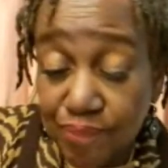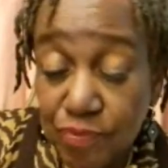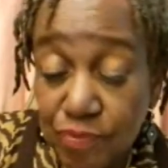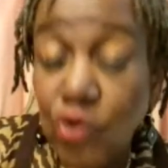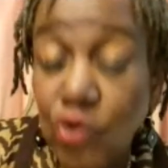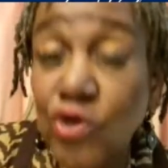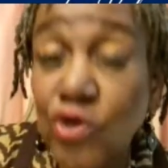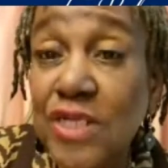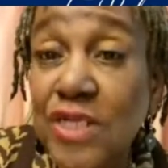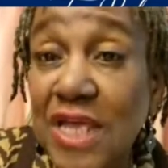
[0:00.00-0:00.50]

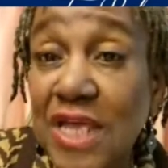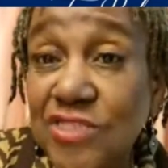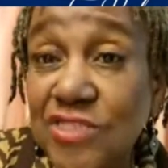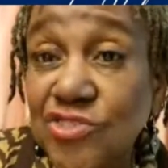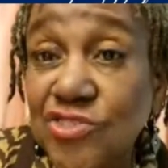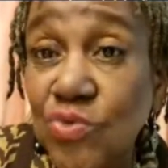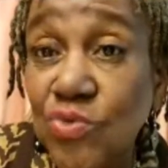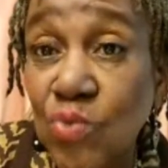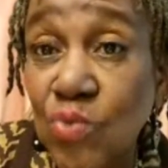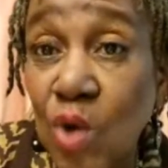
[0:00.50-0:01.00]
or
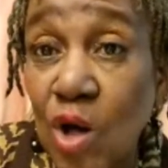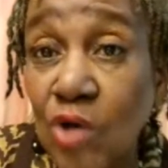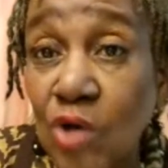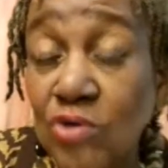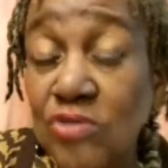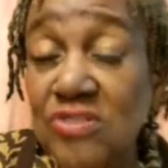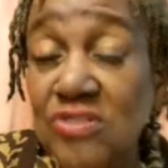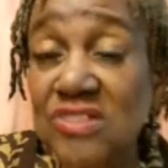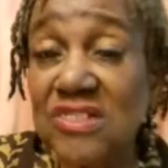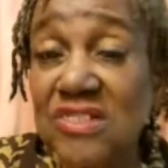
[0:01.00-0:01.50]
nature
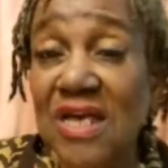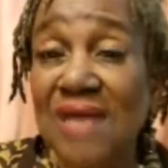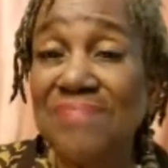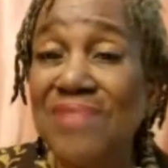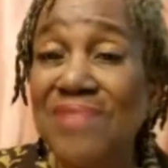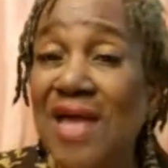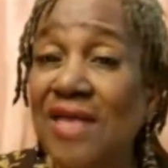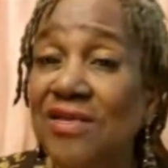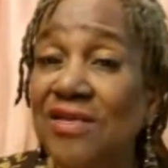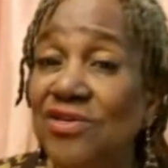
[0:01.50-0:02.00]
walks. I'm
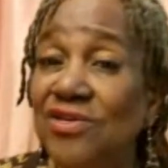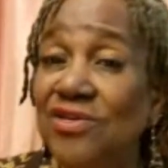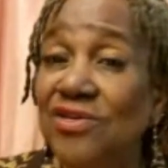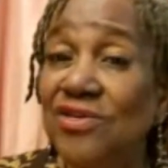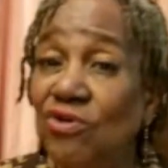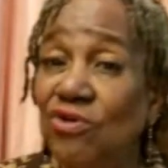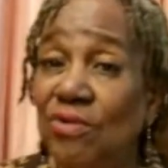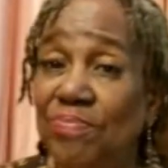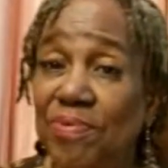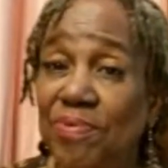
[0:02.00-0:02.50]
not a
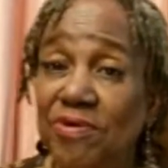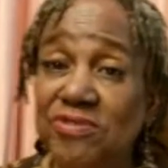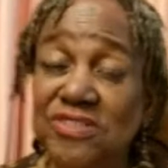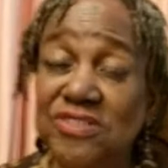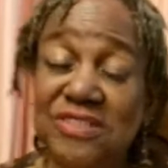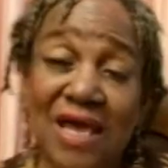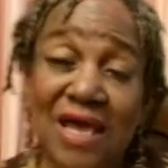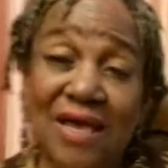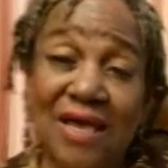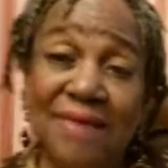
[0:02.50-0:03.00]
yoga
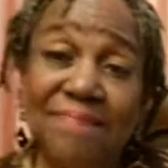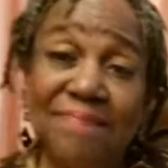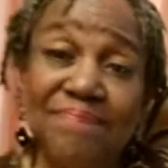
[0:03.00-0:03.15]
person. I